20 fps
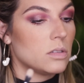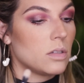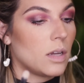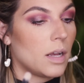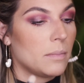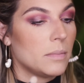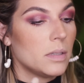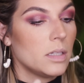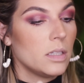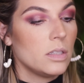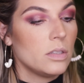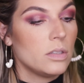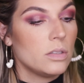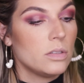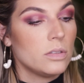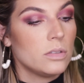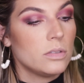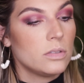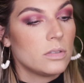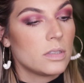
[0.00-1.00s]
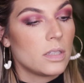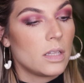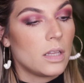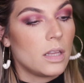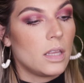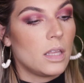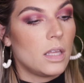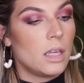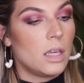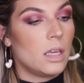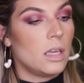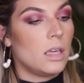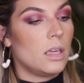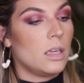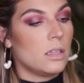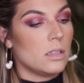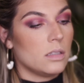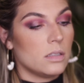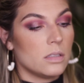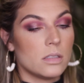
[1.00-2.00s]
I'm gonna use
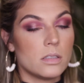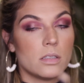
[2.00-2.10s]
the